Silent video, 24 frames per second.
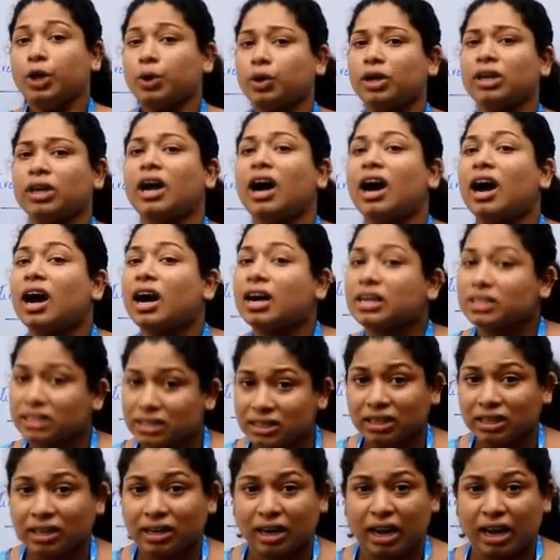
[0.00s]
you can ask
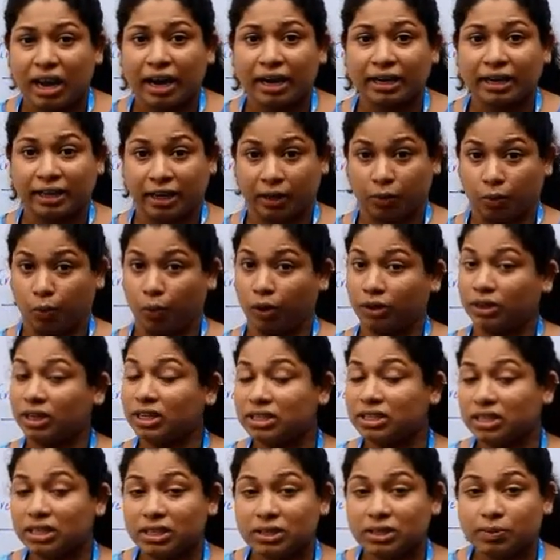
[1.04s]
the client that what
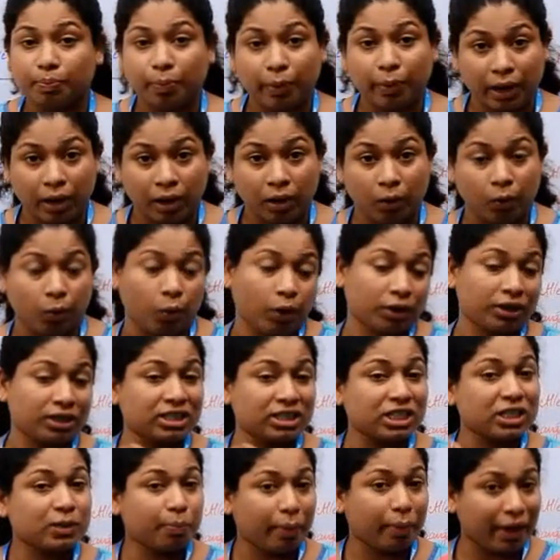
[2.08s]
is
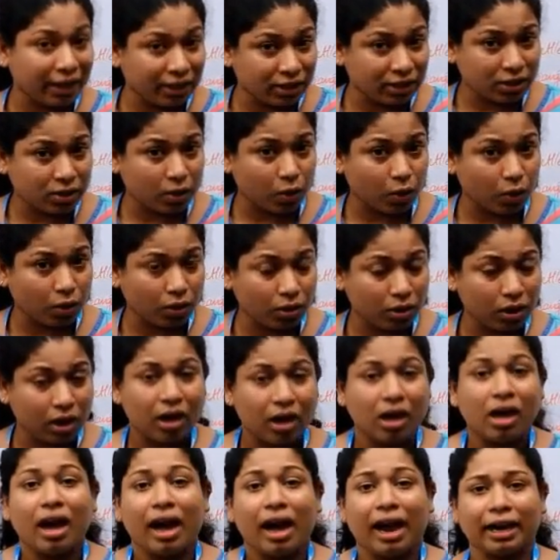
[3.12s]
his pain score,
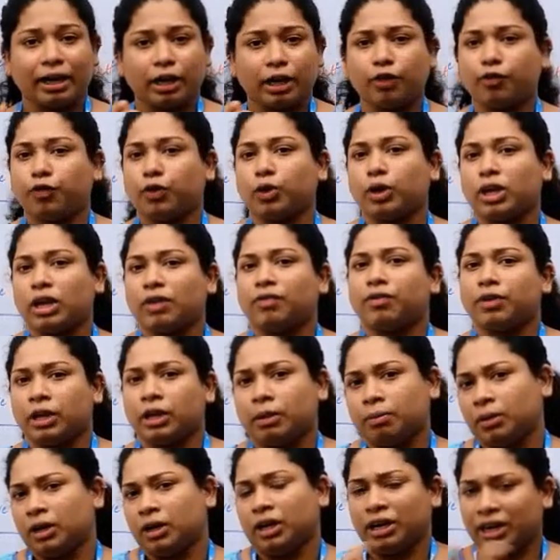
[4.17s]
and if you give
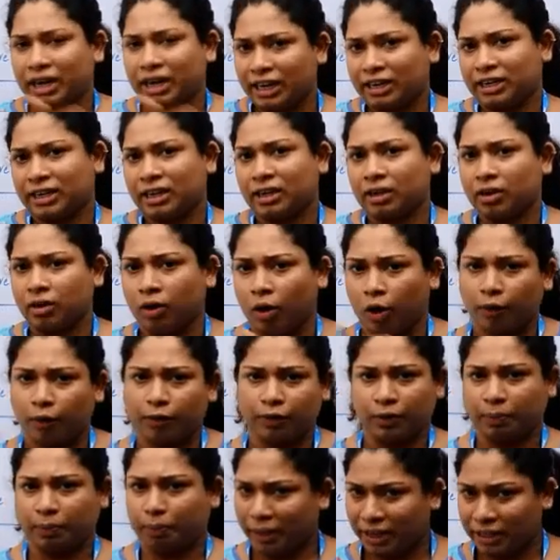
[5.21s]
him a rating
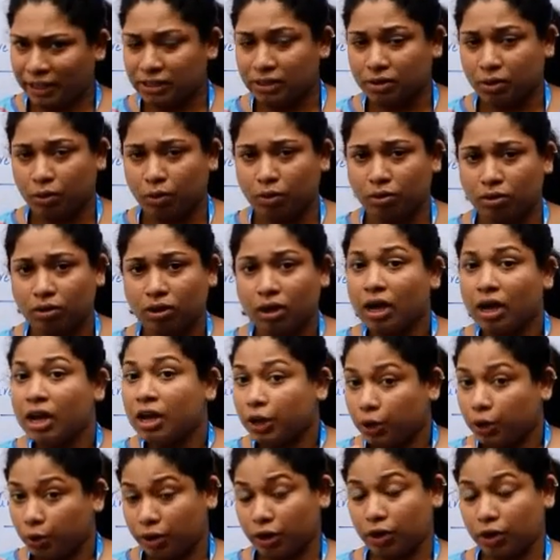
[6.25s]
of the pain score,
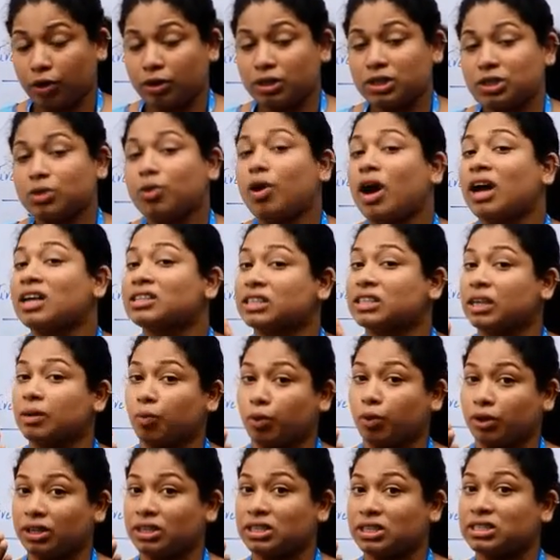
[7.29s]
you can also ask him
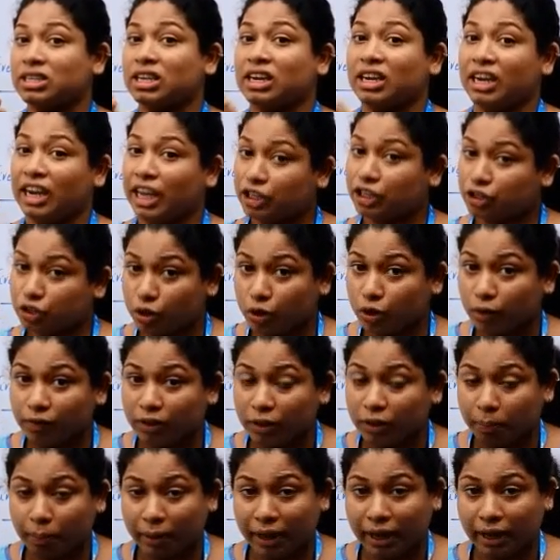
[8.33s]
what is the nature of
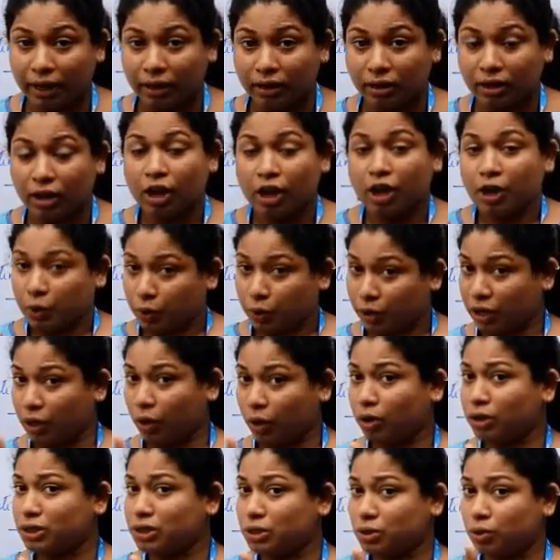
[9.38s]
the pain. You can
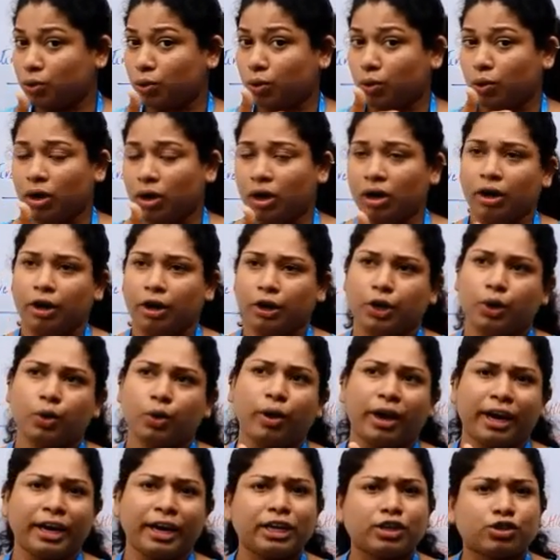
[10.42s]
also
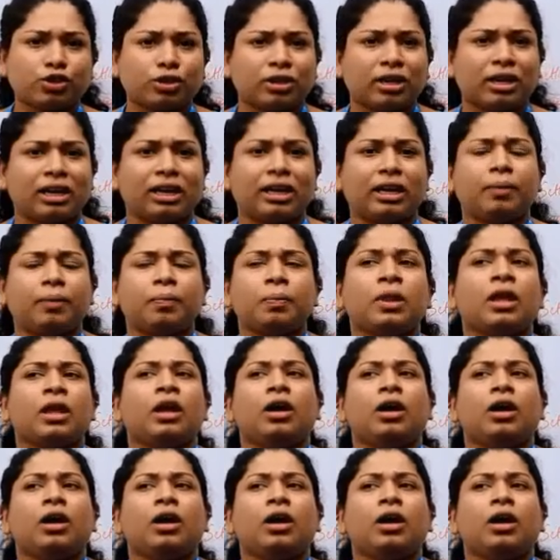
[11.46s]
additionally